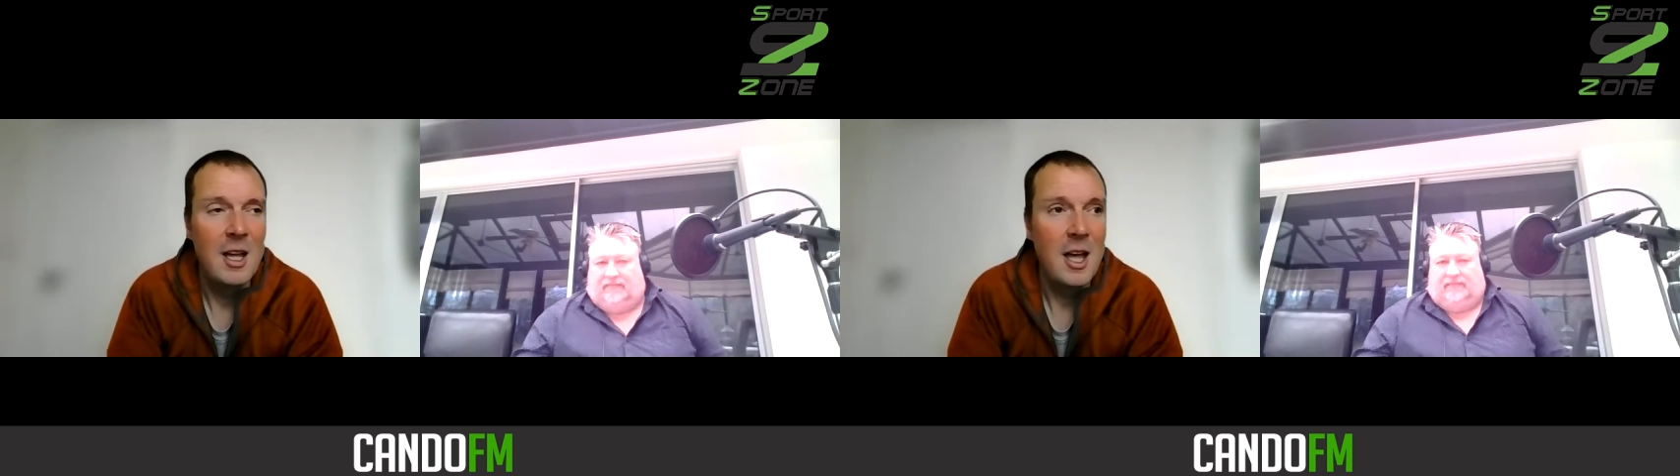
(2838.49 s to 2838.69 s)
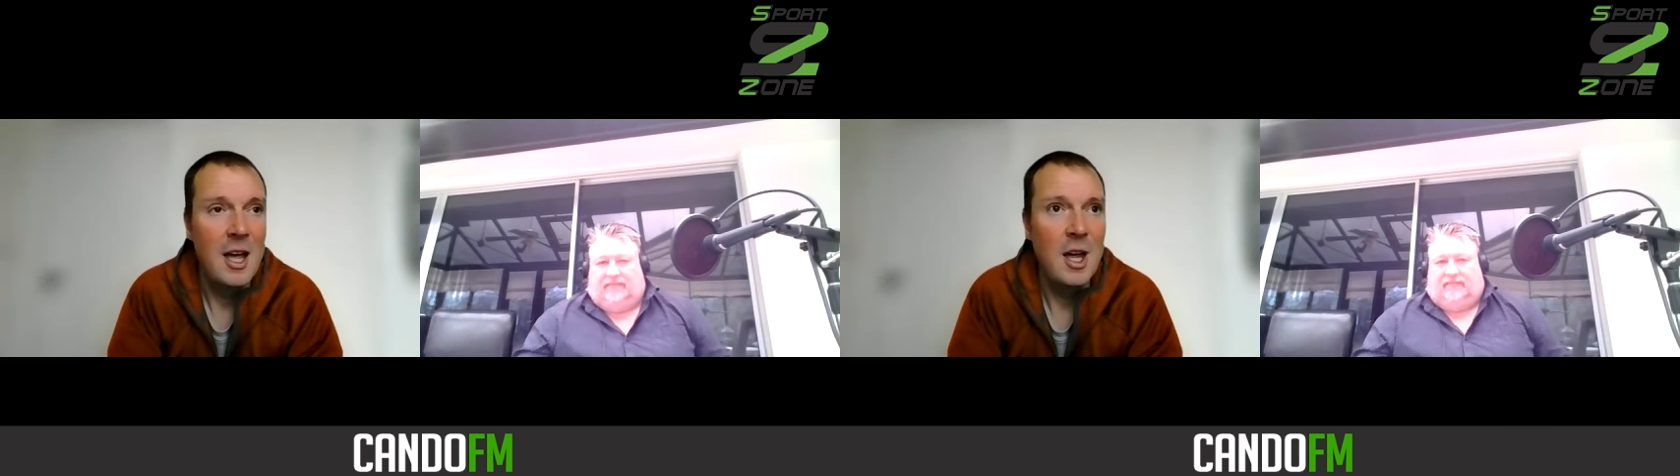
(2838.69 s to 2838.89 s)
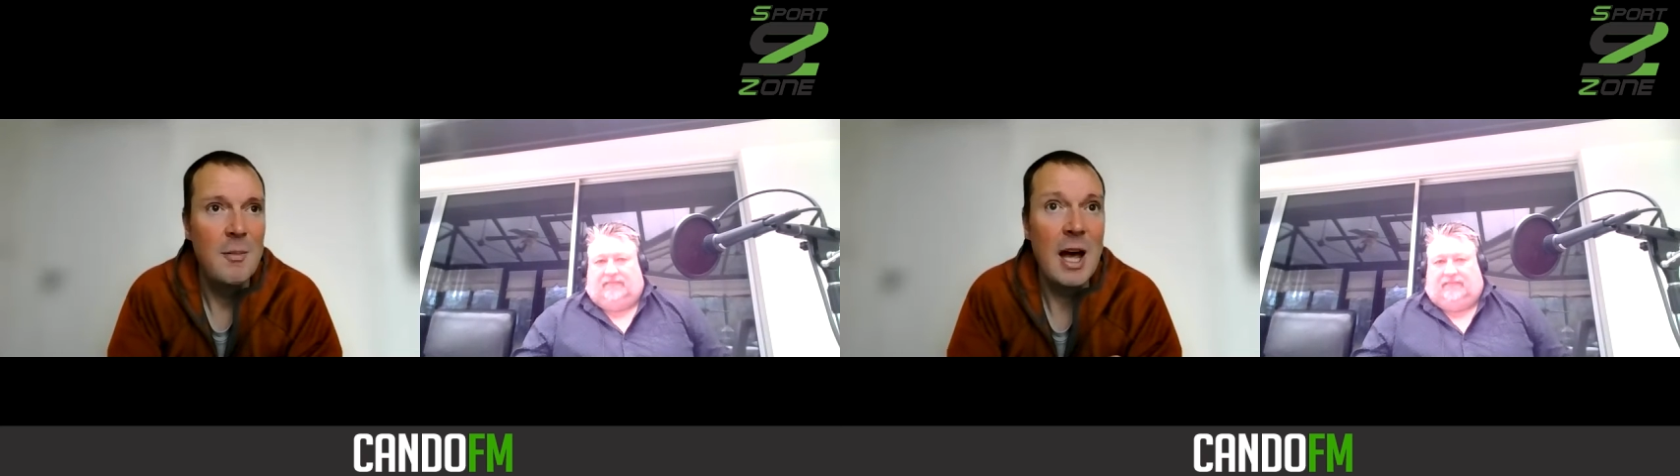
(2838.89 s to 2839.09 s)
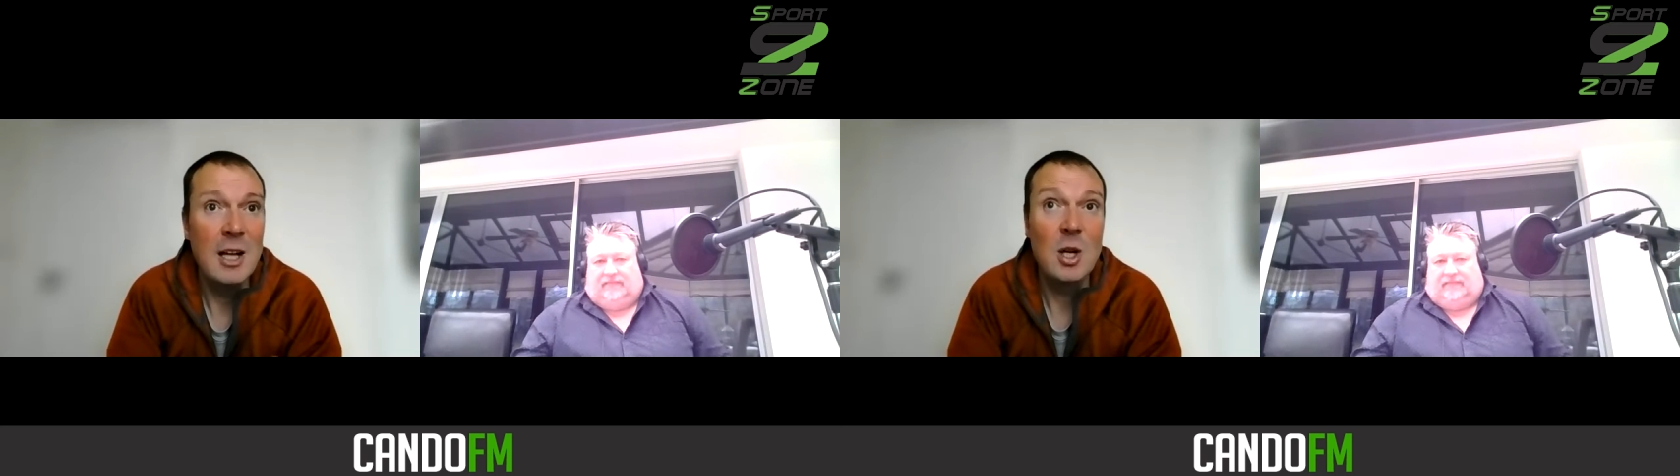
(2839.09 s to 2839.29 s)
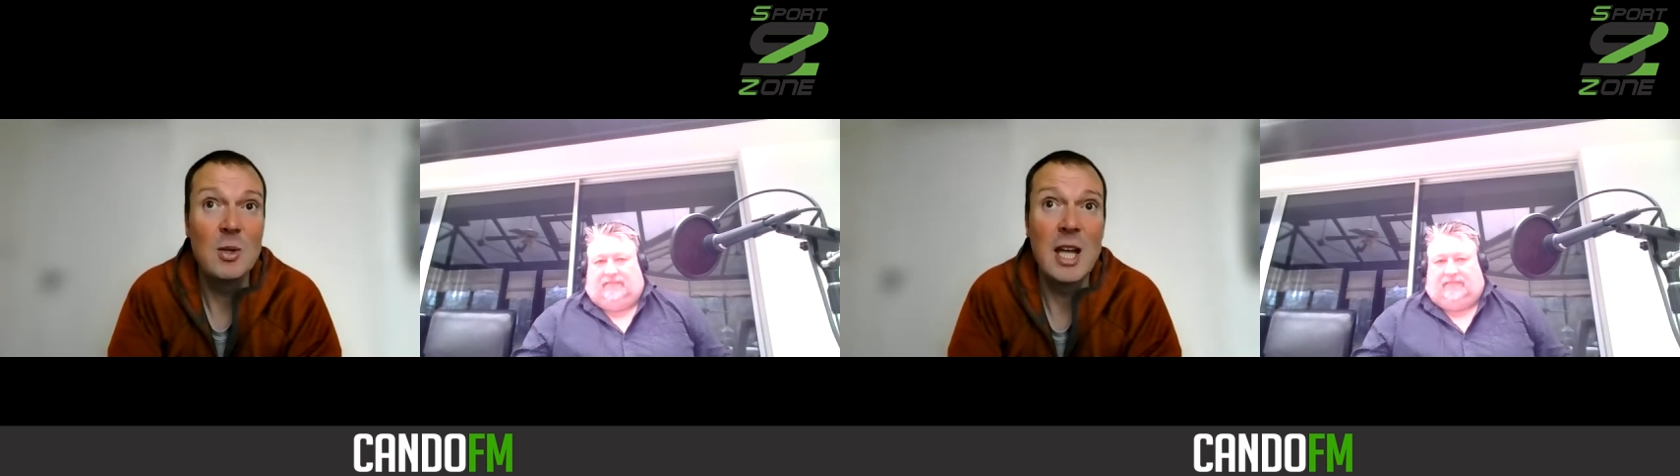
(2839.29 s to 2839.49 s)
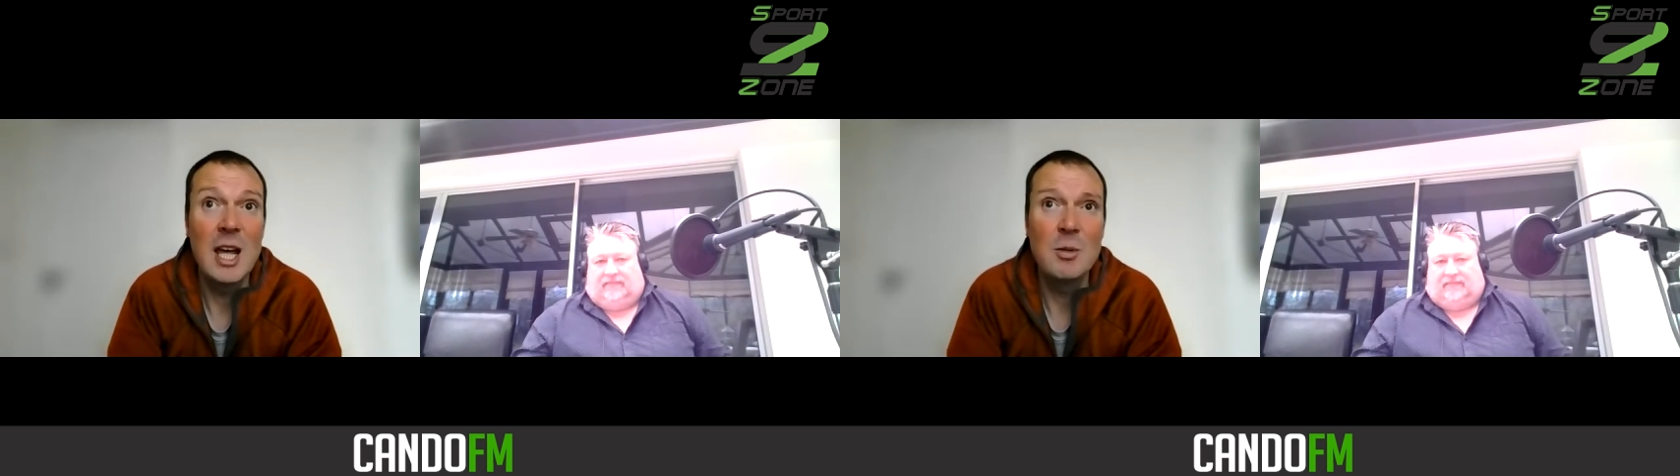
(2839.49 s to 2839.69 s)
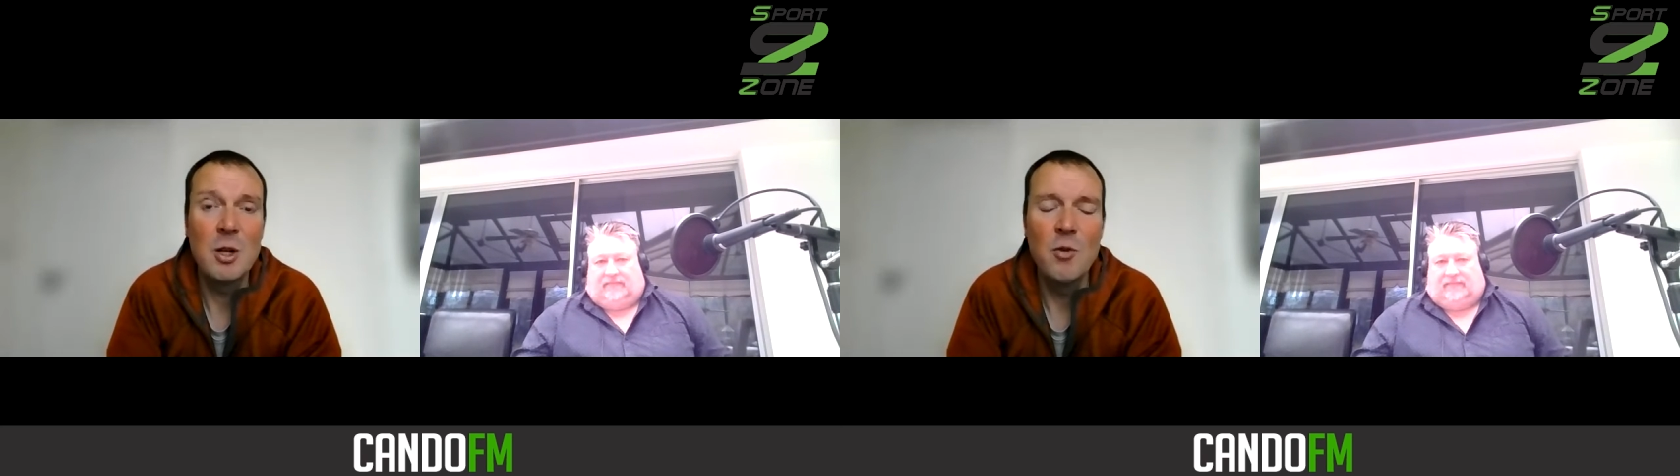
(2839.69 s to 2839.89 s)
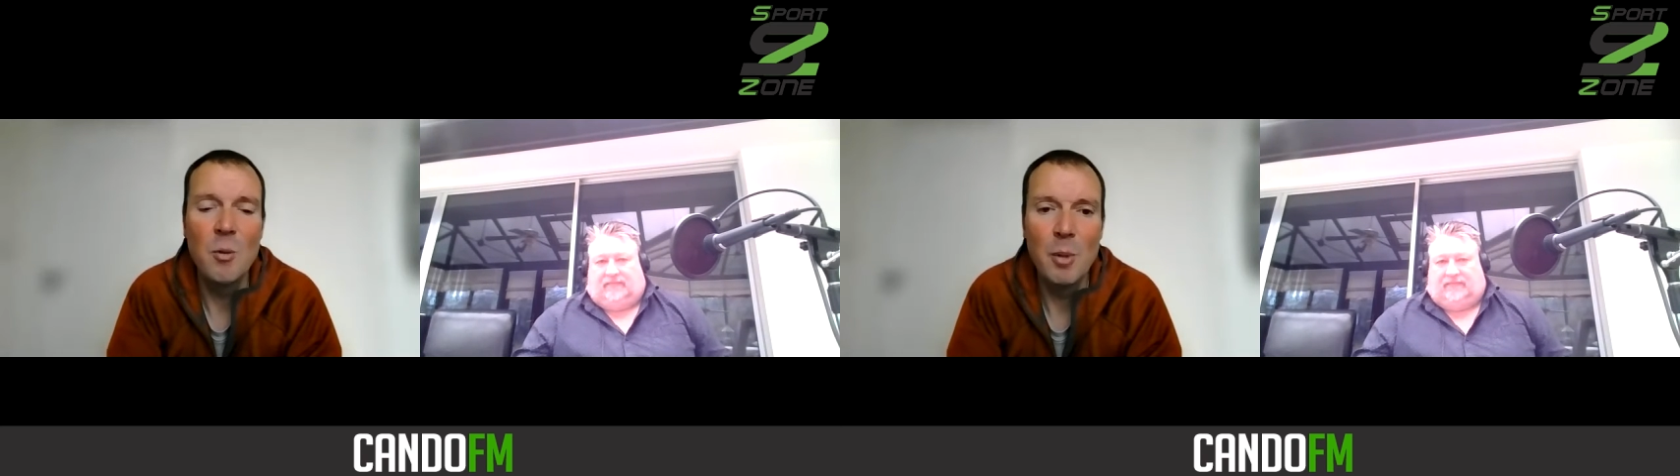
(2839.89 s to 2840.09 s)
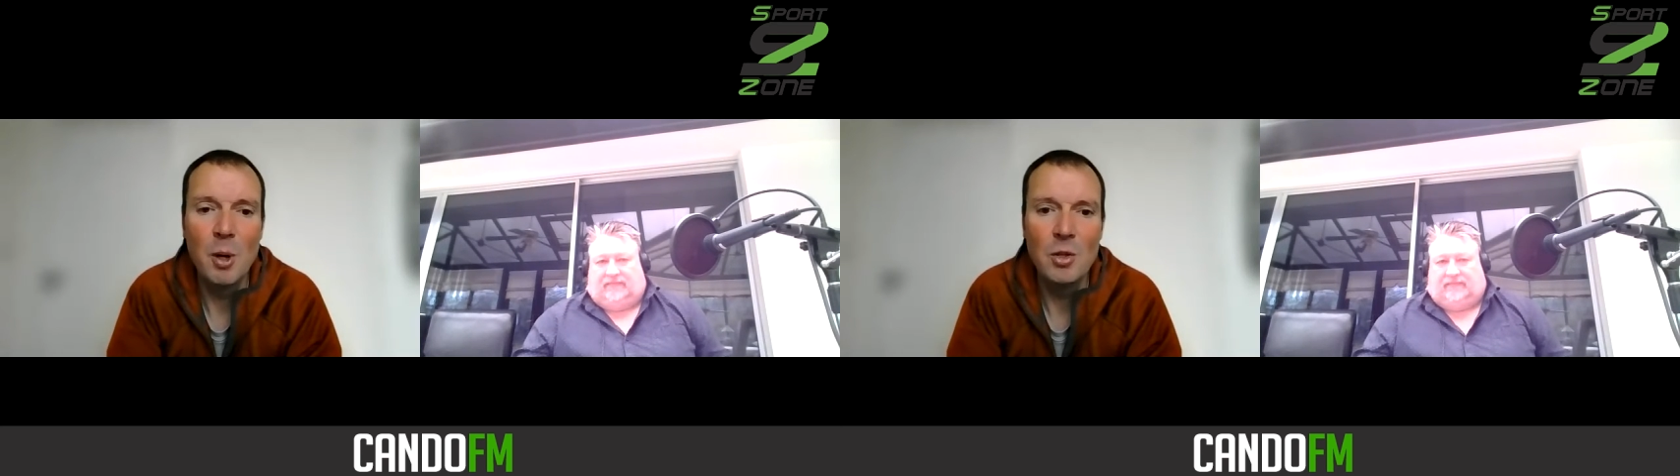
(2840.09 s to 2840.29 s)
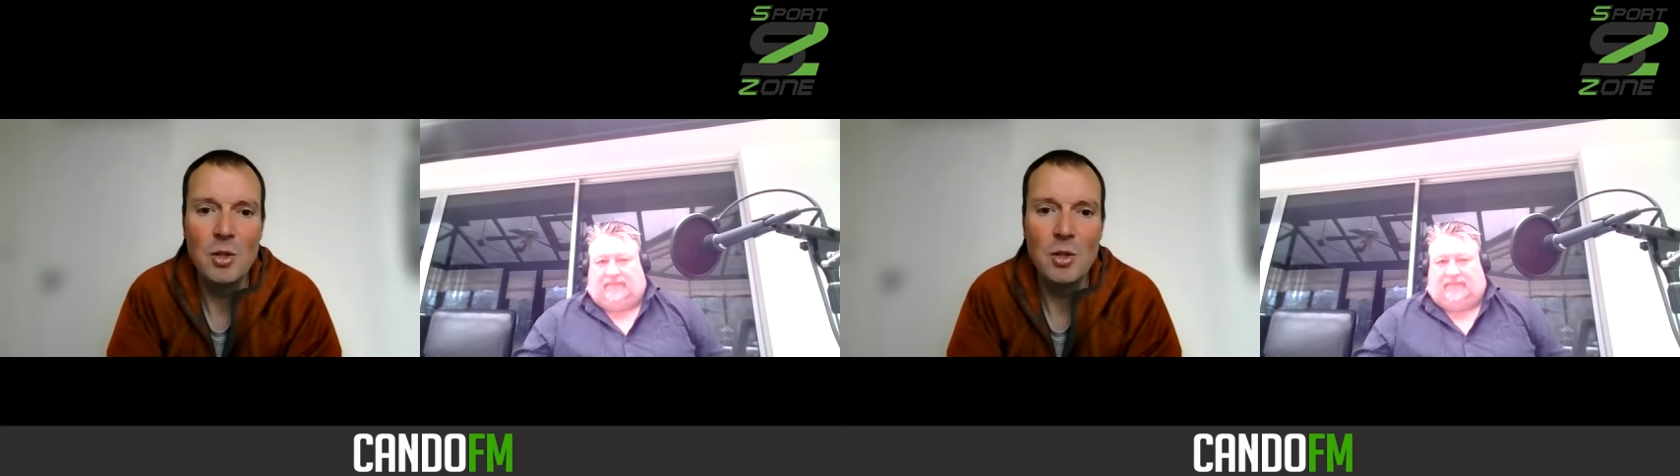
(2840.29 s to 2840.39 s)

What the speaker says: As I was there's a rumble.